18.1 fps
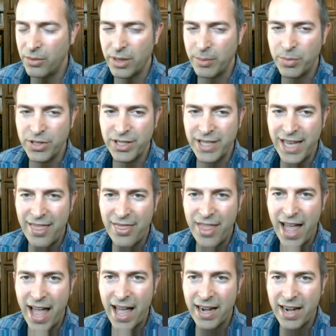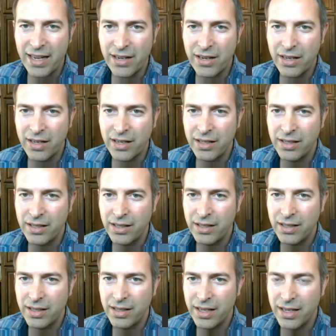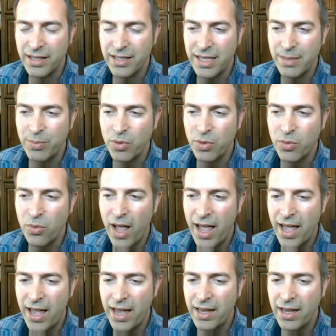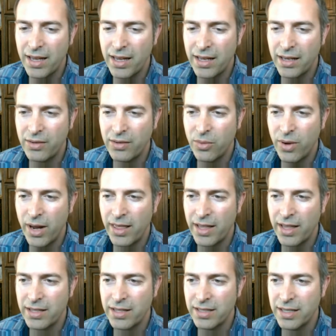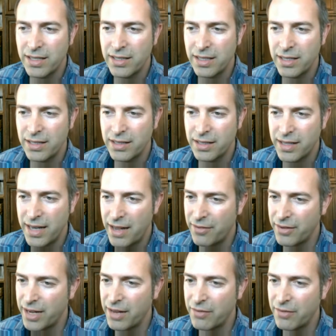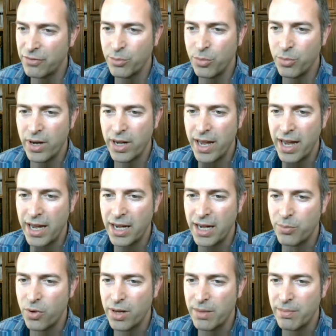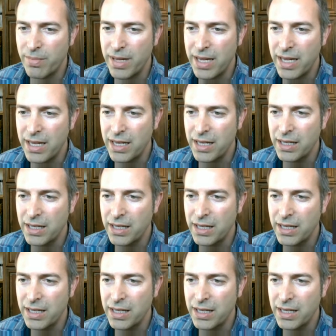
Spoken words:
really present that in a simple way and a way that's easy to navigate from point A to point B.